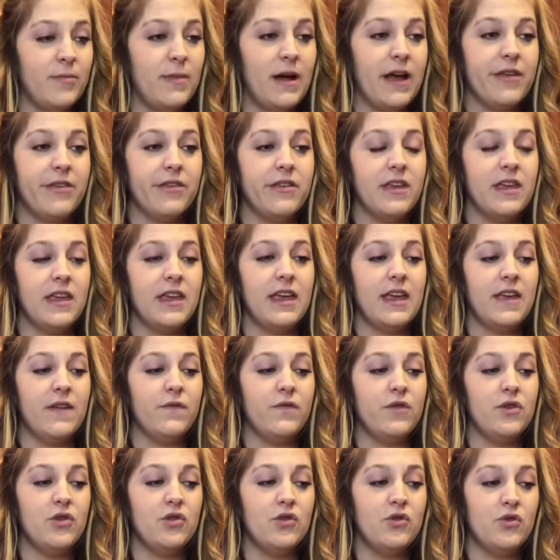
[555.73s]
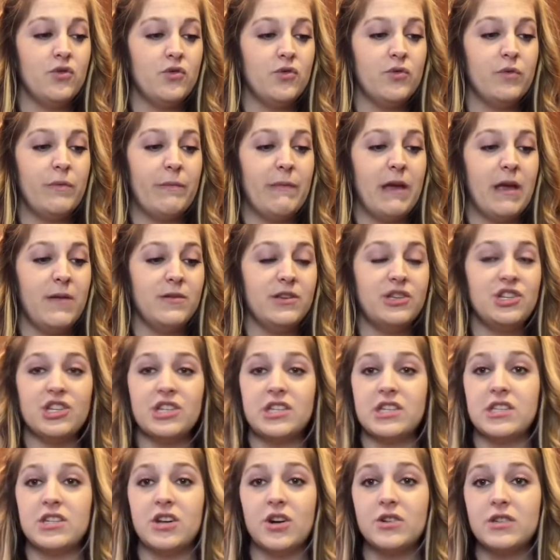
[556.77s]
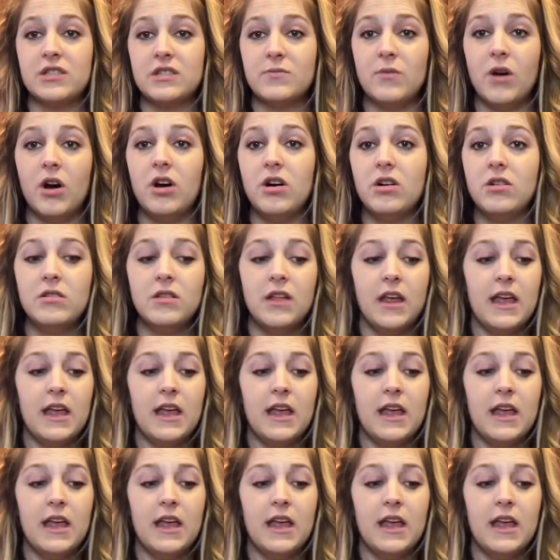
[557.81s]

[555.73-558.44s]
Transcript: I think if you maybe just start small